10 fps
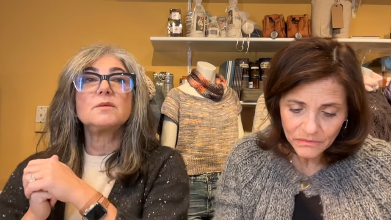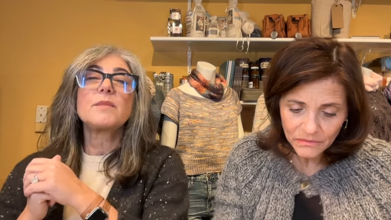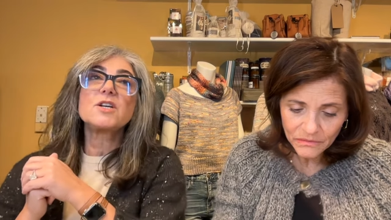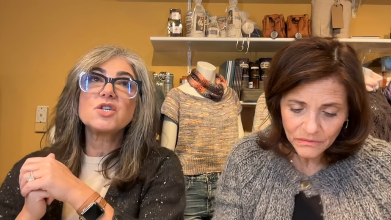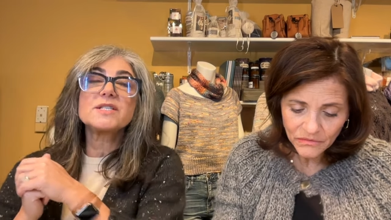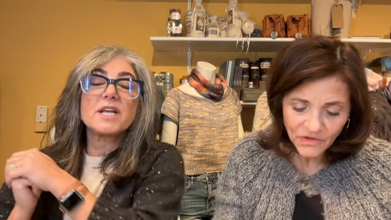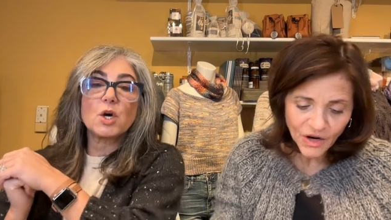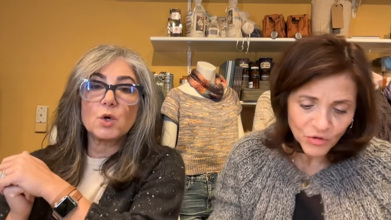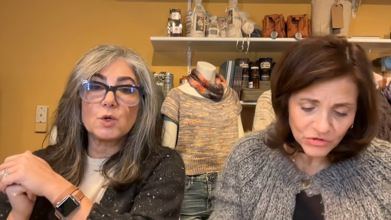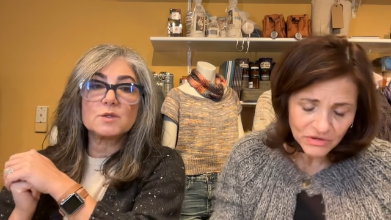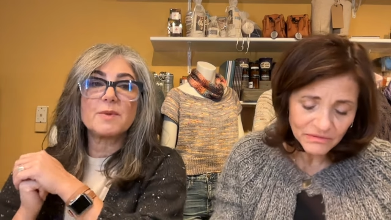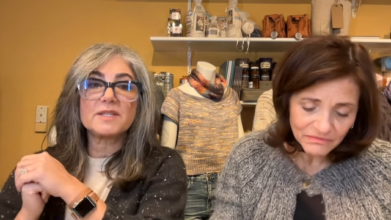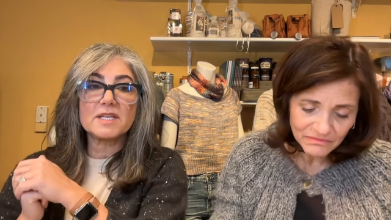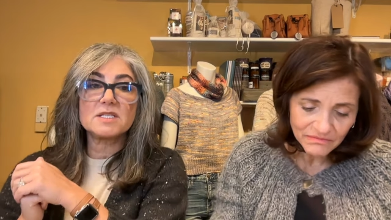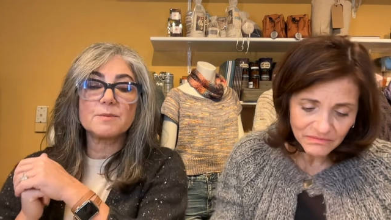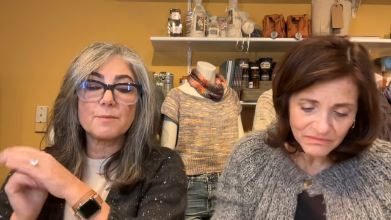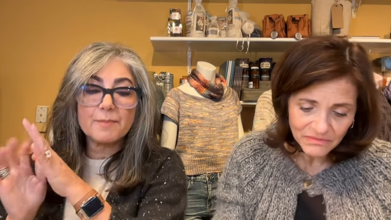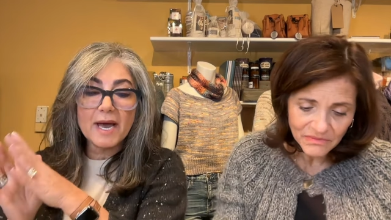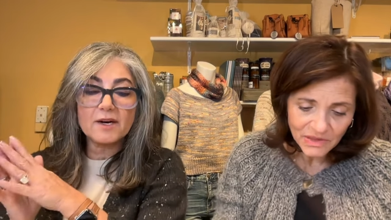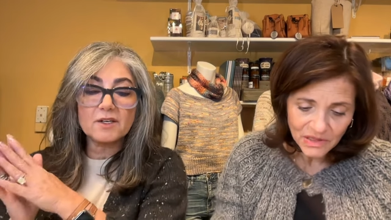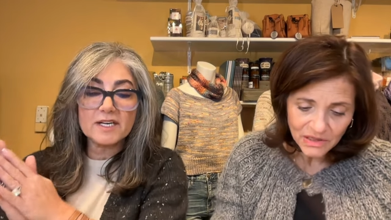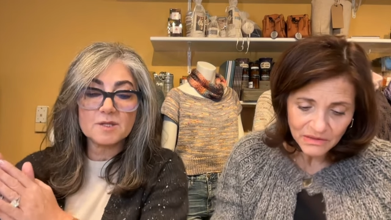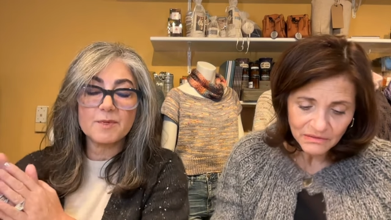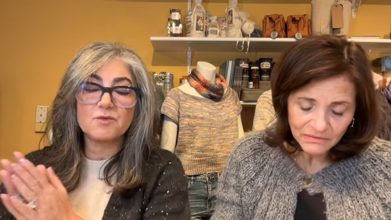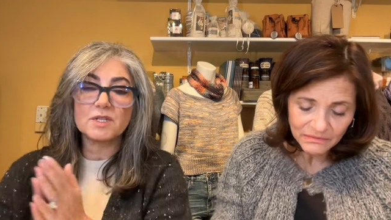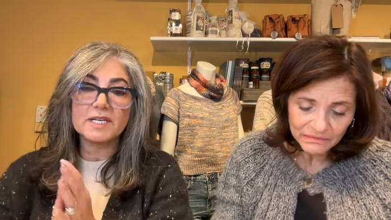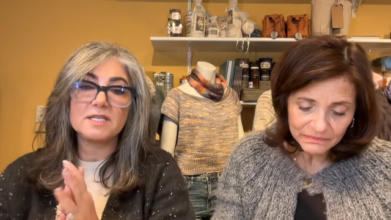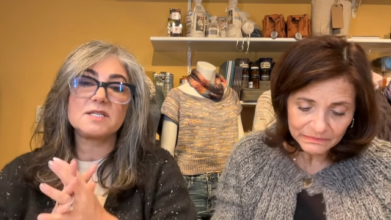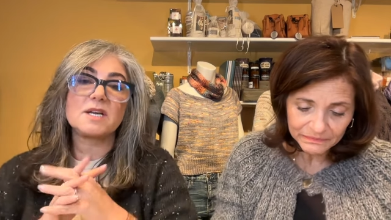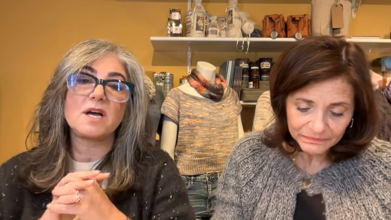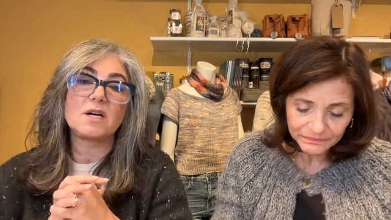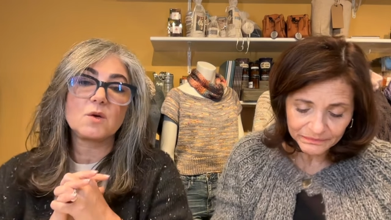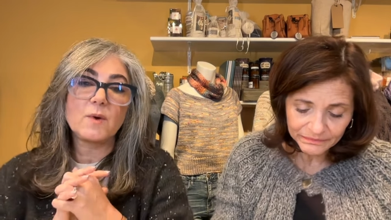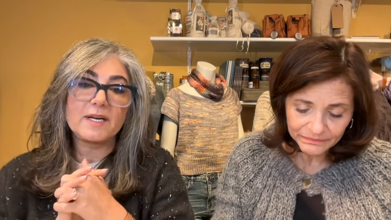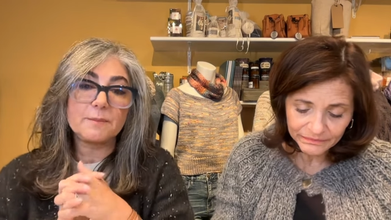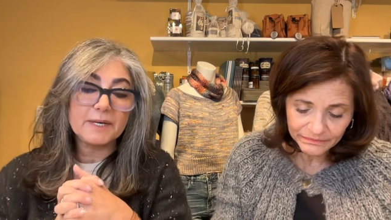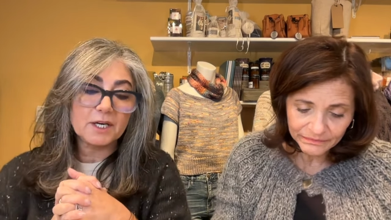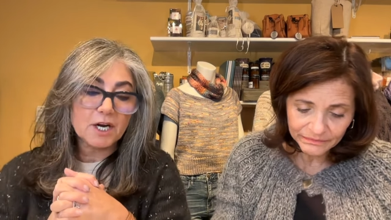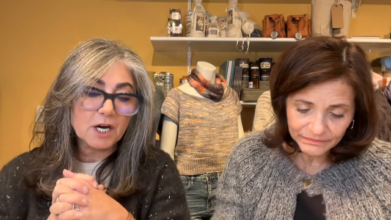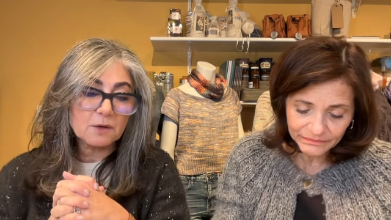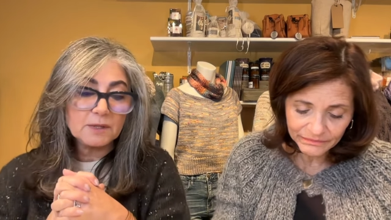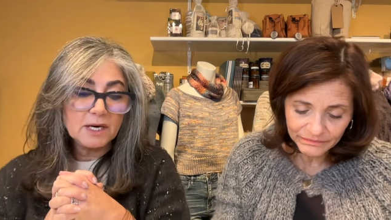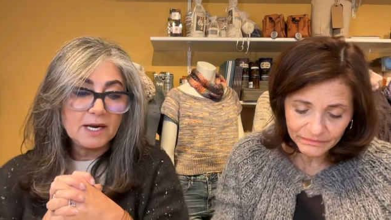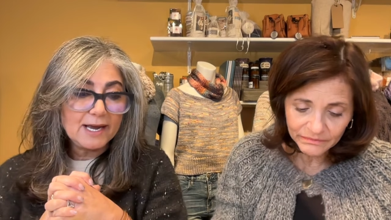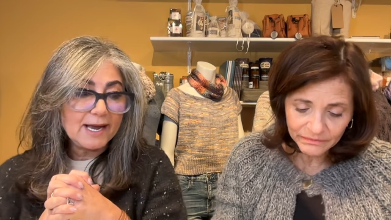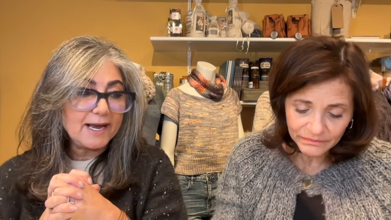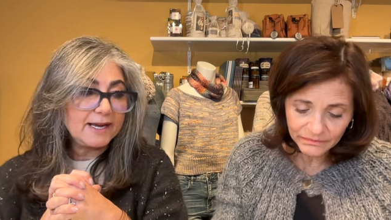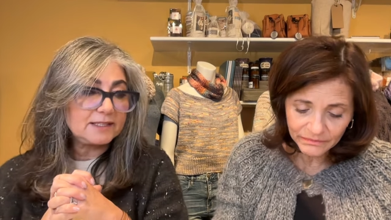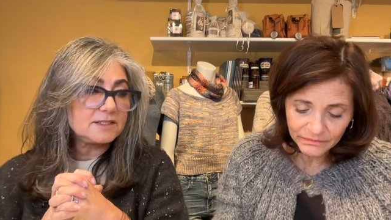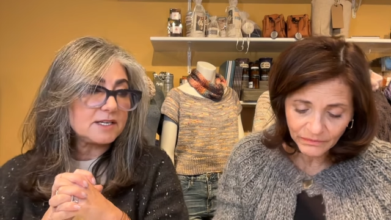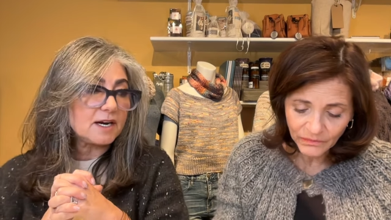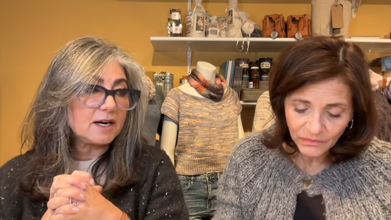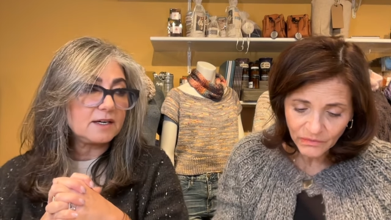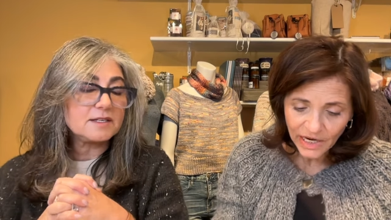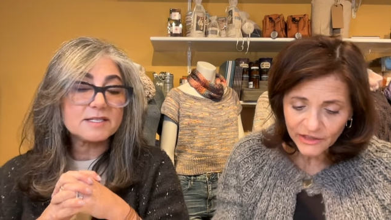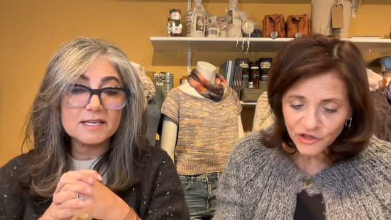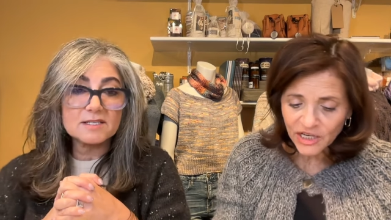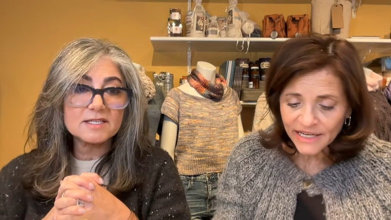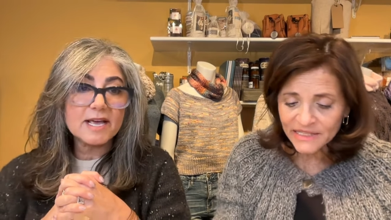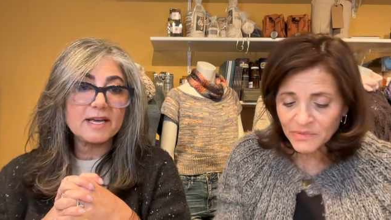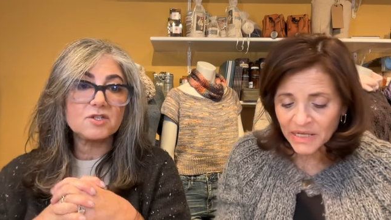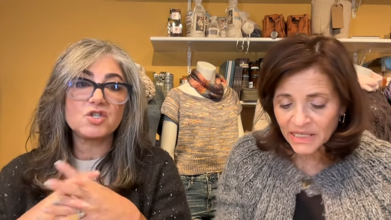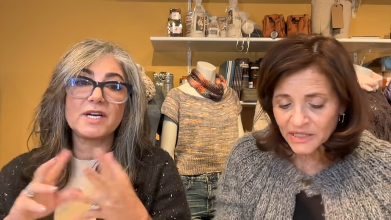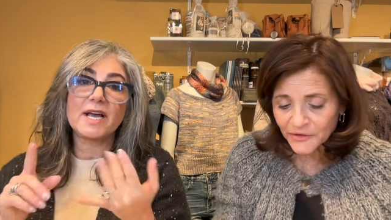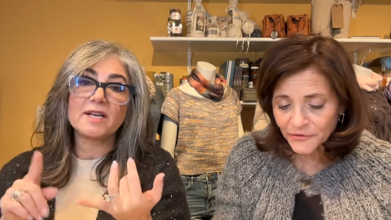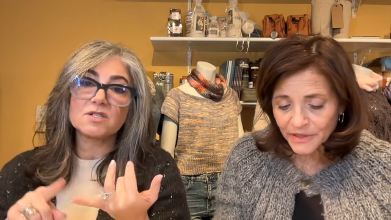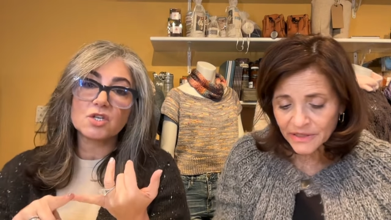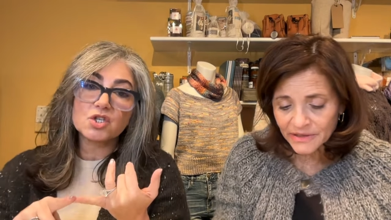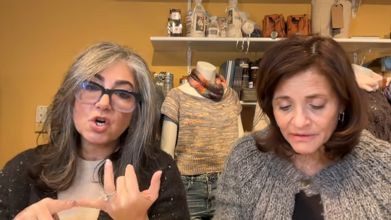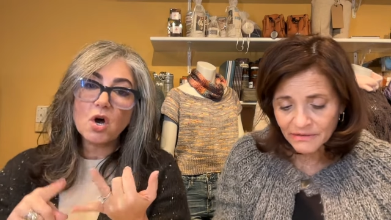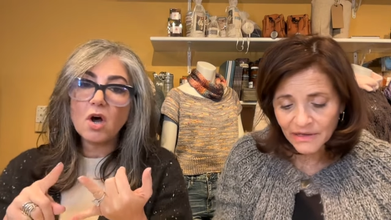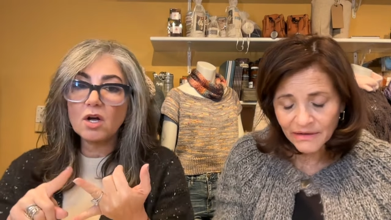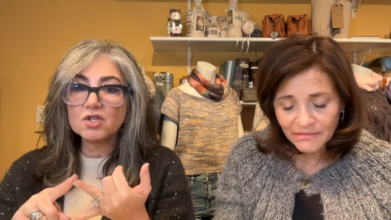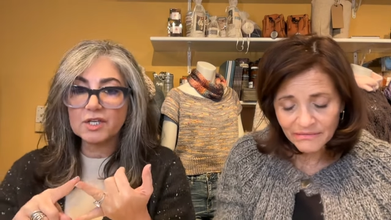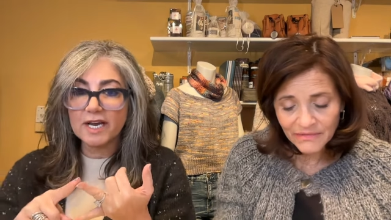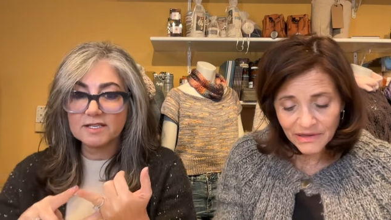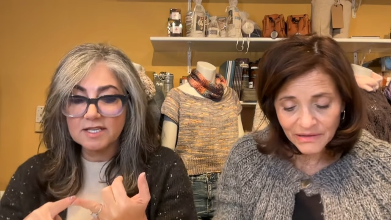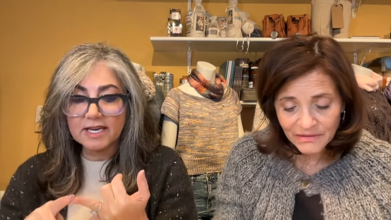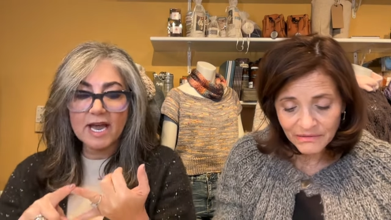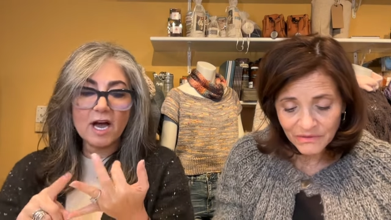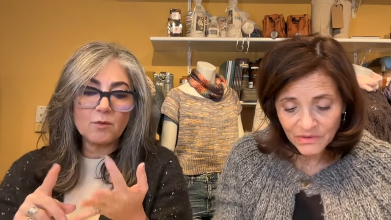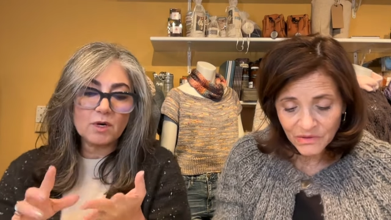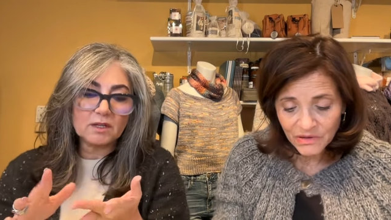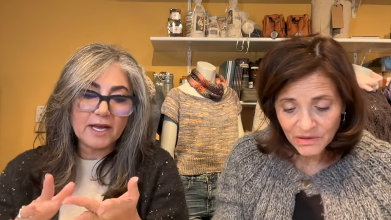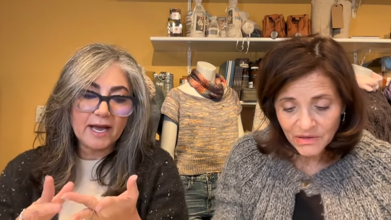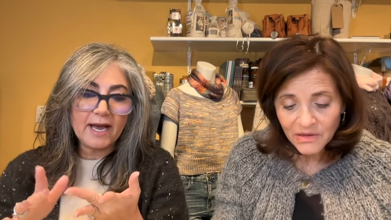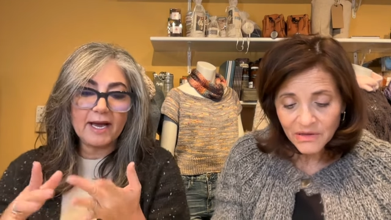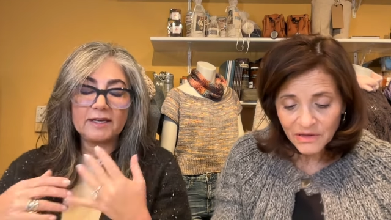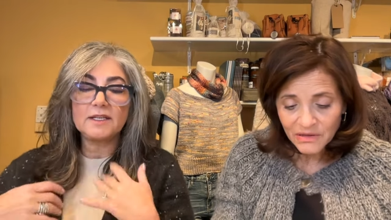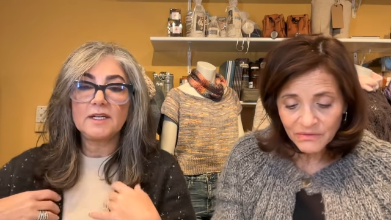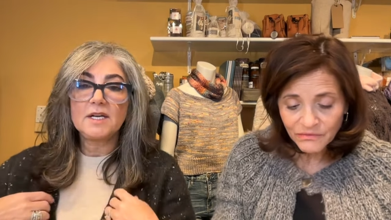Speaker 1: I shouldn't say old, but this pattern has been released uh, quite a bit ago, mm-hmm. and, uh, and, since then she has the shawl, yeah, she has yeah. the cowl, a hat.